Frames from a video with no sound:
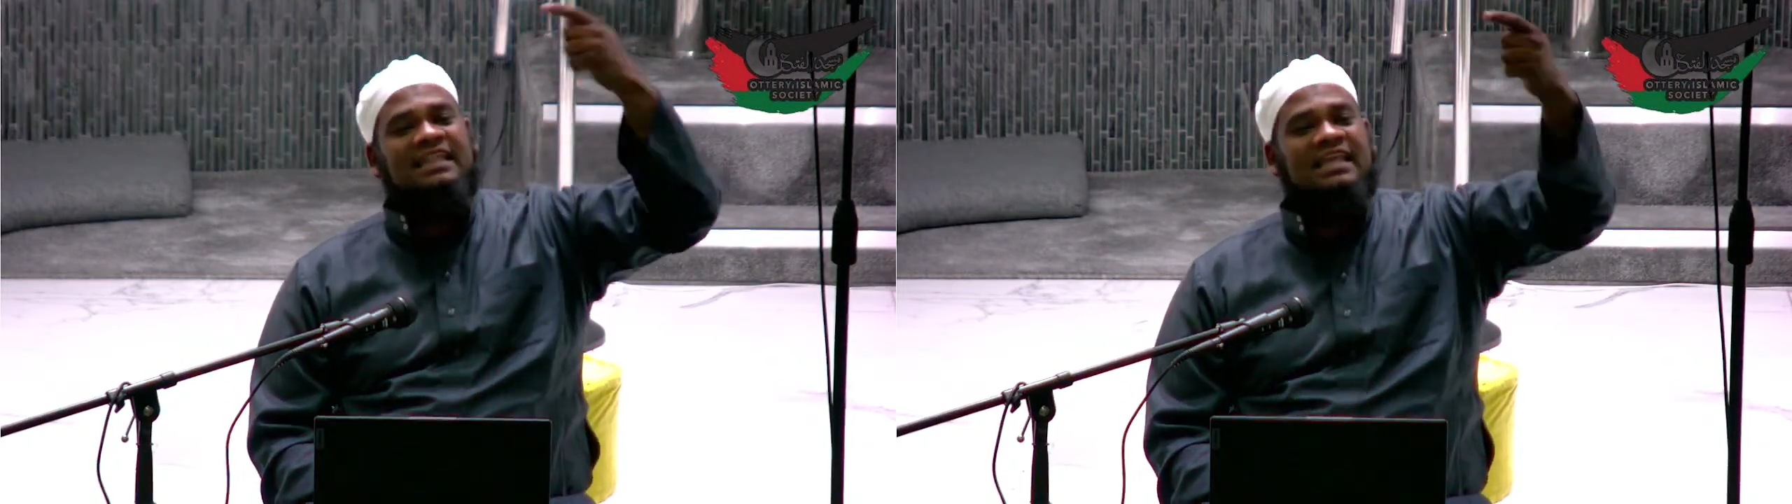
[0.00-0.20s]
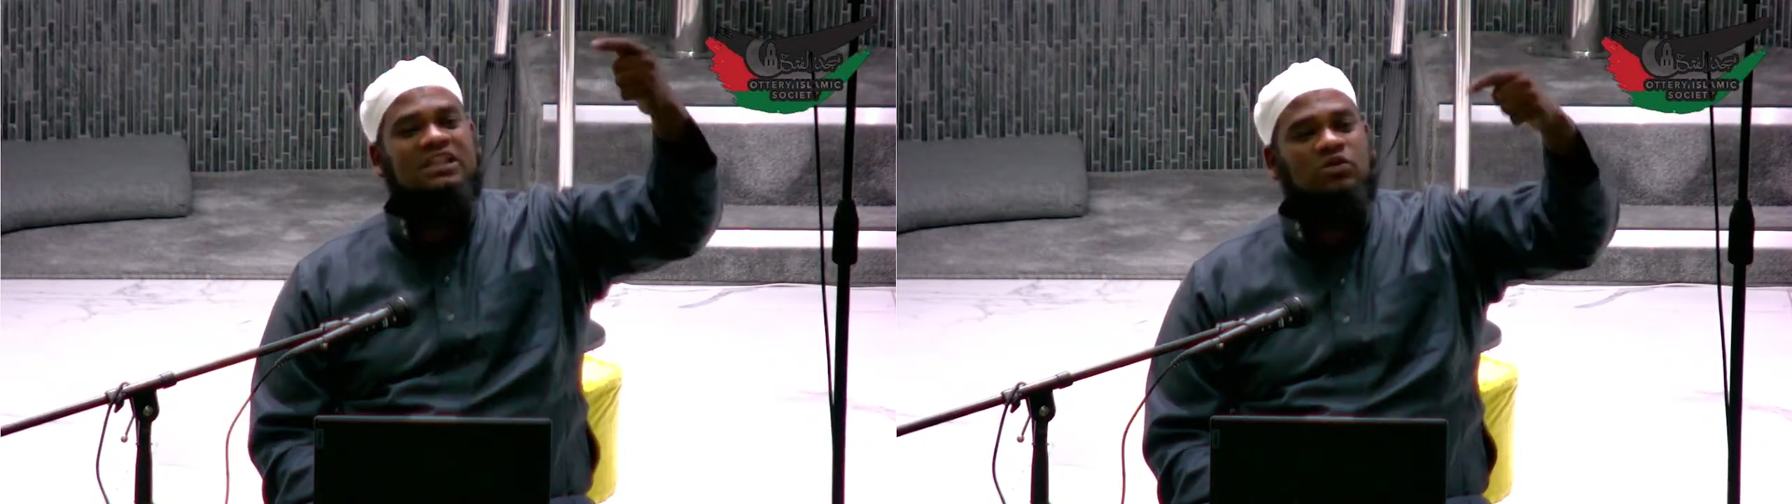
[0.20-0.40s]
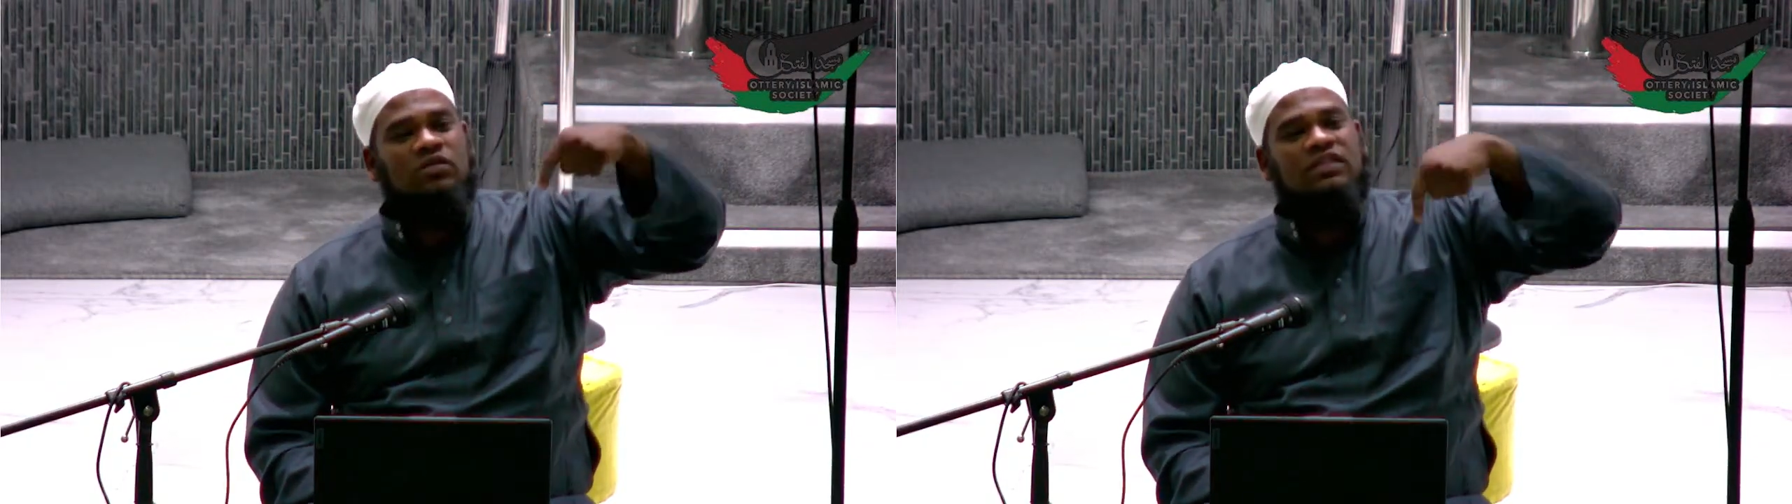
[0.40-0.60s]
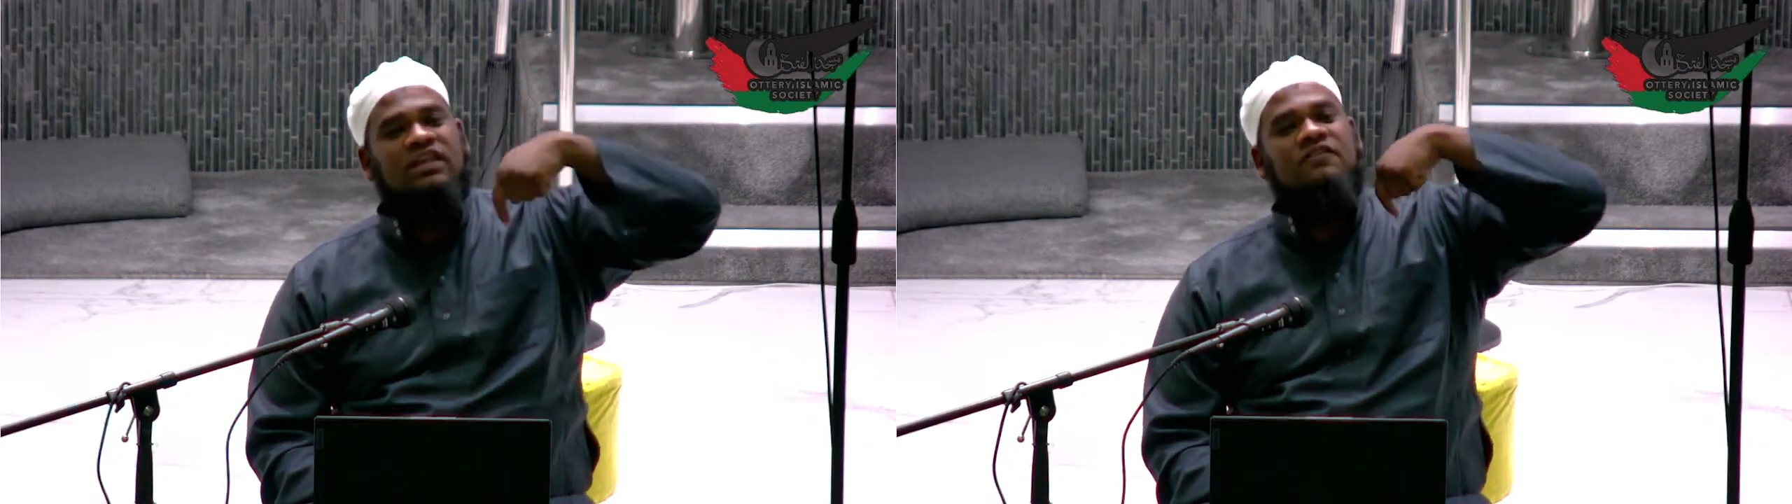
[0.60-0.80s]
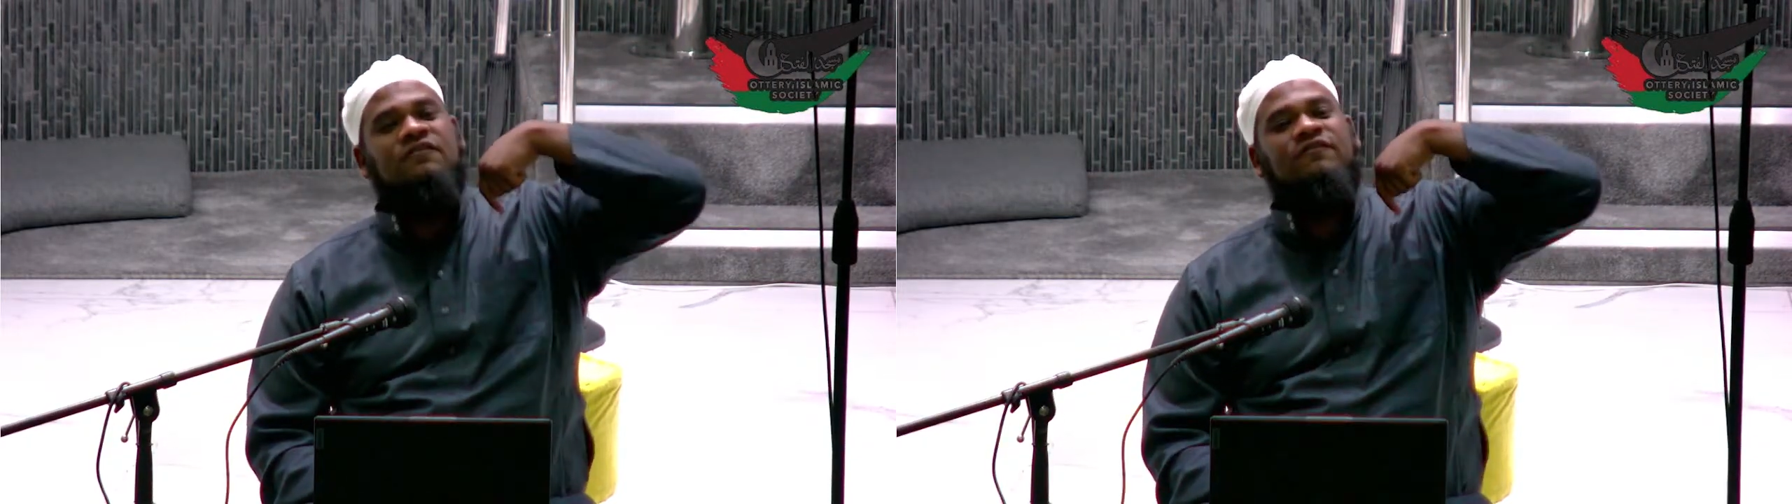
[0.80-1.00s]
getting
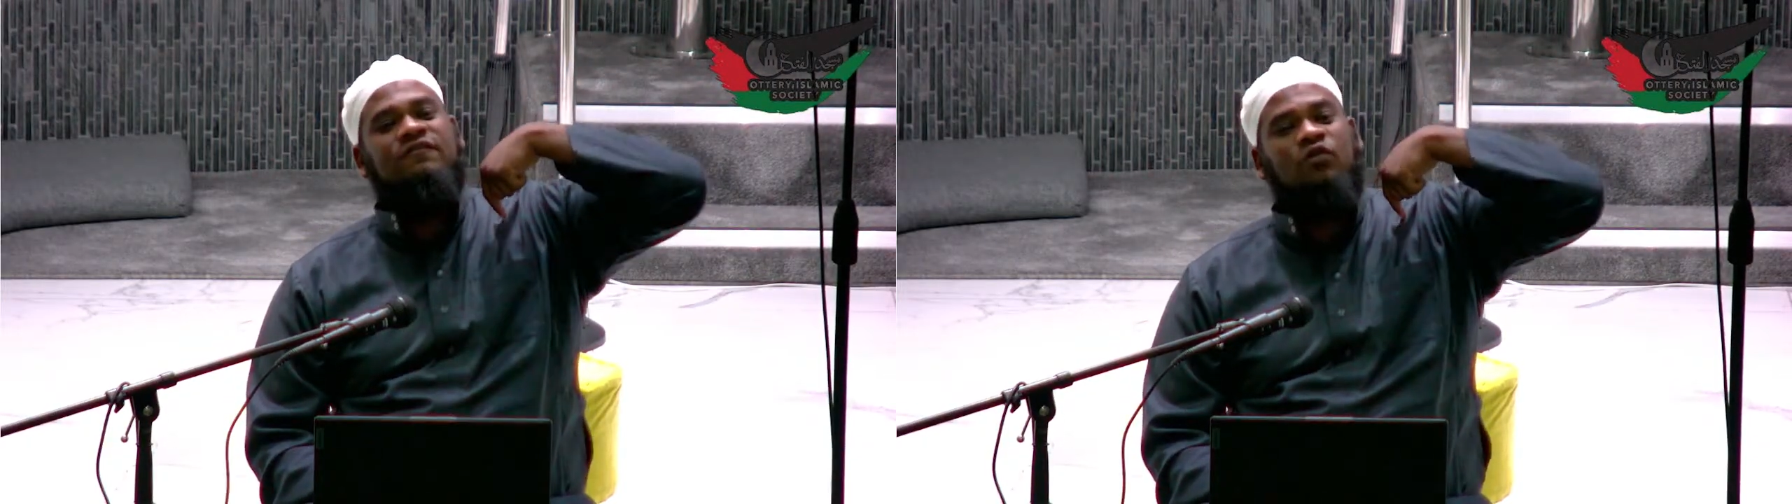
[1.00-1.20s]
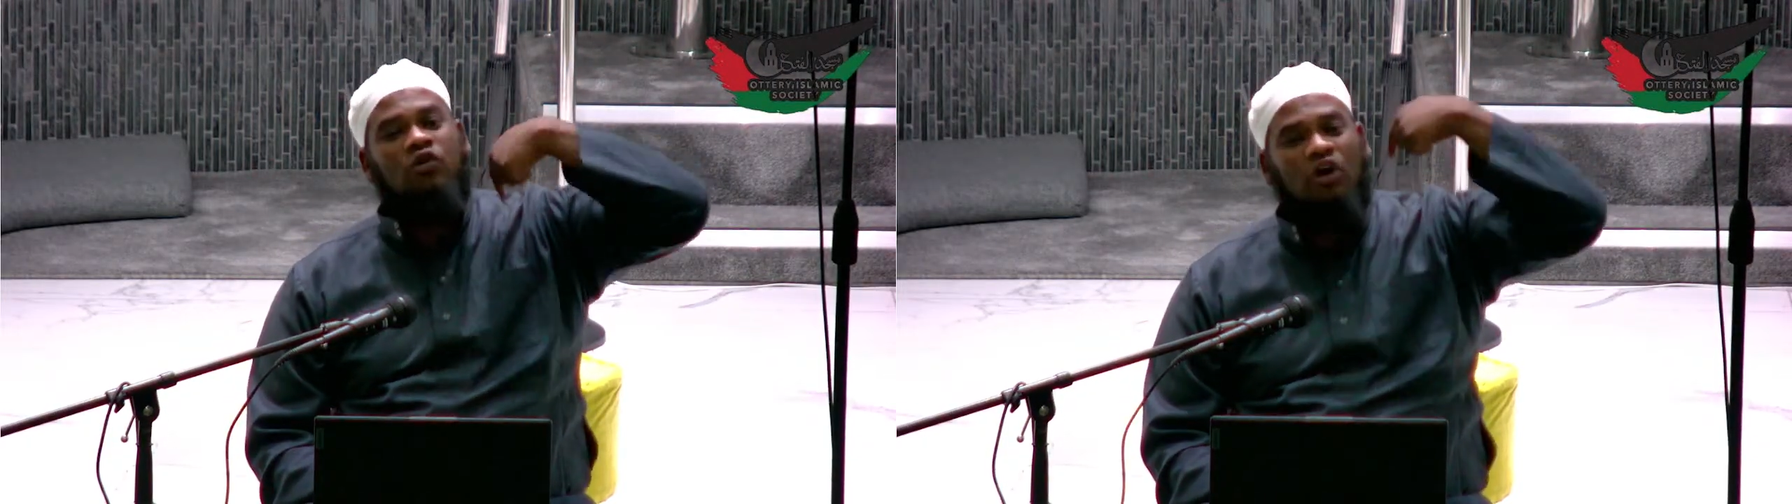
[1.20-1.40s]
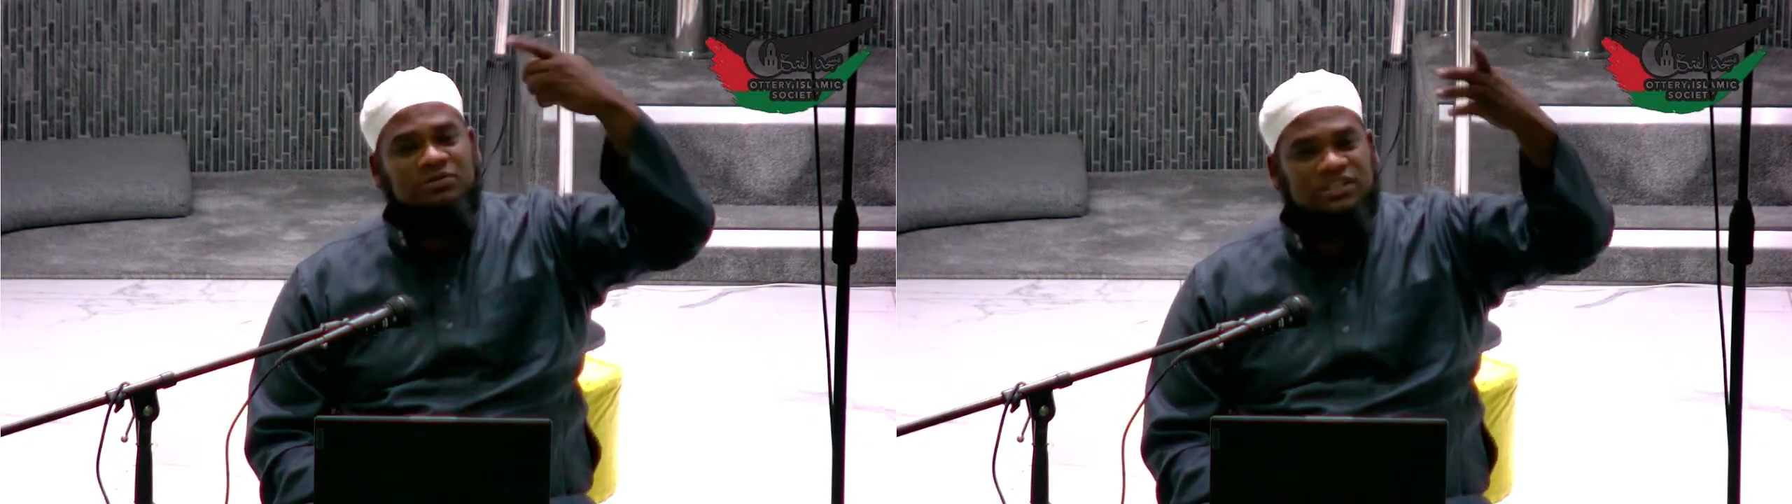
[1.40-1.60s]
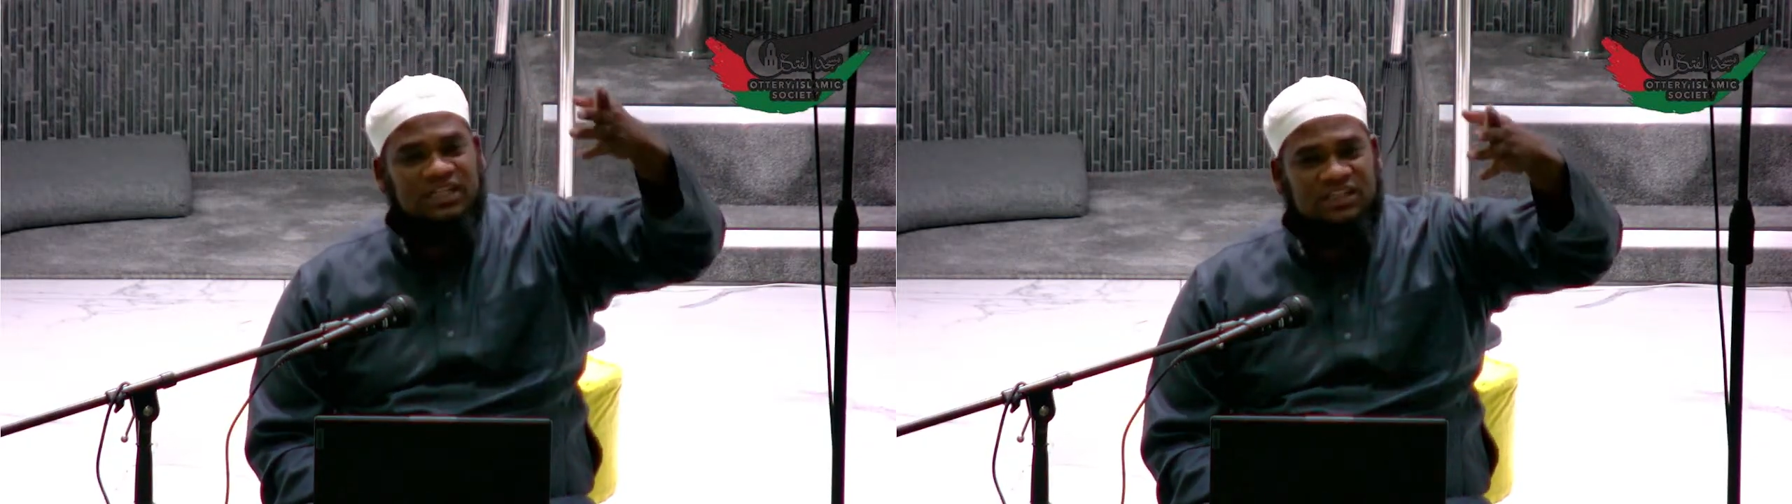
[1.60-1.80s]
to the 4